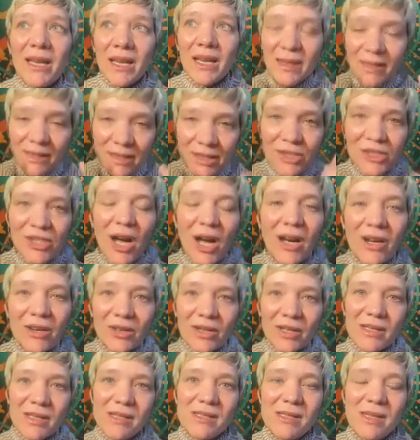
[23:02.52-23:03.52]
in the
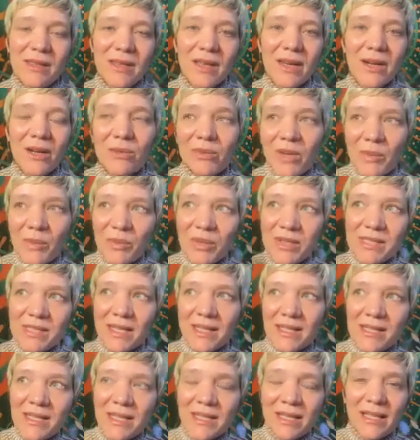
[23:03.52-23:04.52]
chakras that are
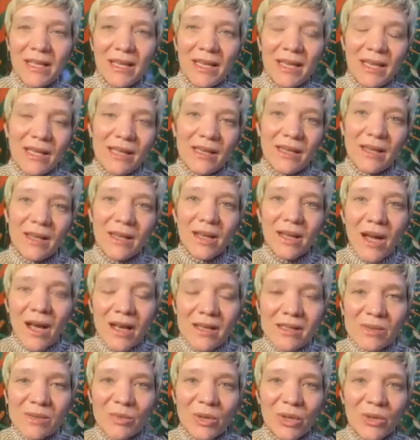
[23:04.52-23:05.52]
represented in the
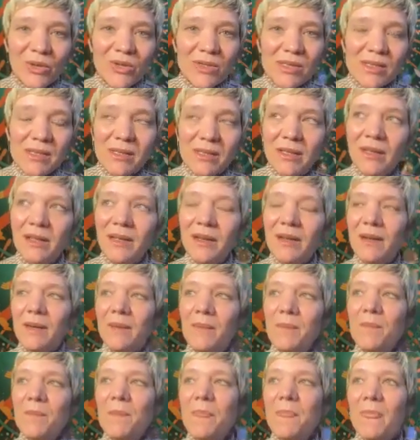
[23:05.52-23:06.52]
cosmos.
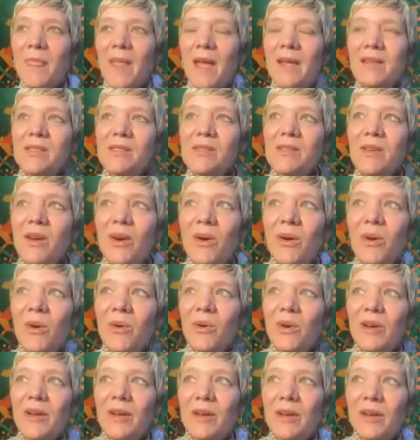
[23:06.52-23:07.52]
And
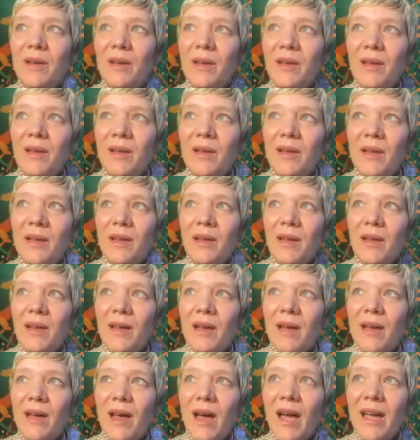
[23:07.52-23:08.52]
so
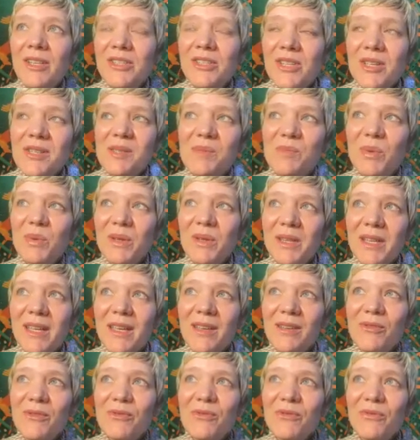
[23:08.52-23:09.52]
I just
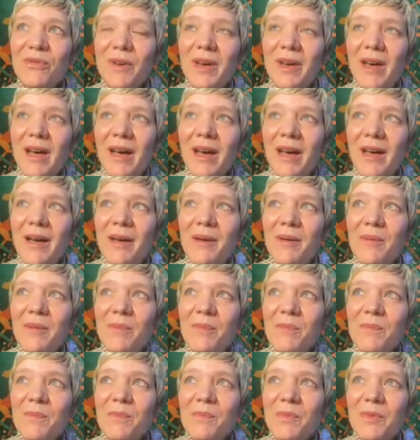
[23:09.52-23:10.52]
believe
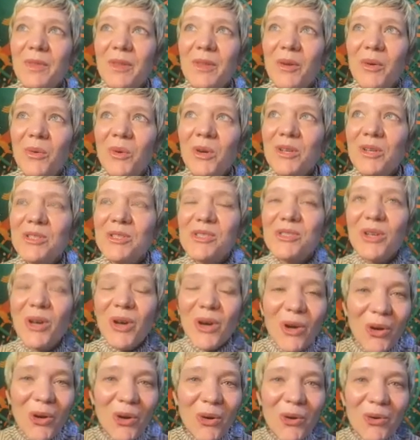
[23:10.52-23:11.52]
we're
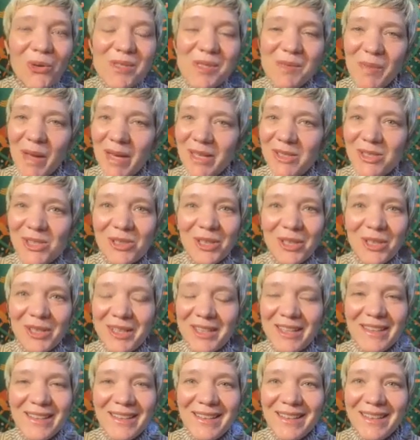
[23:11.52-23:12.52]
so
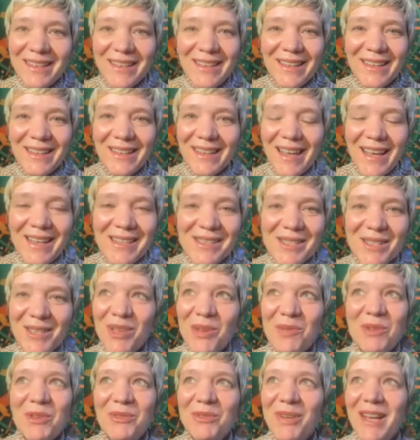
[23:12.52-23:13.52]
special as the
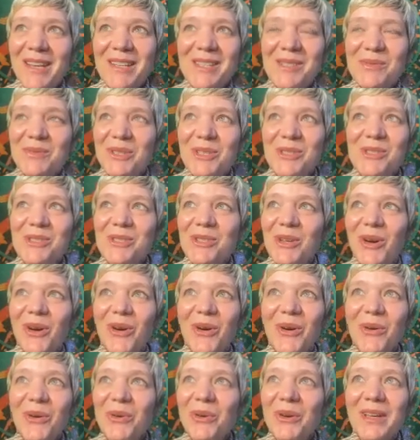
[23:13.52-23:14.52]
human race. We're
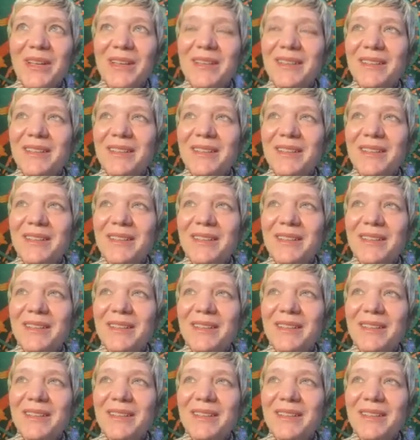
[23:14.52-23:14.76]
so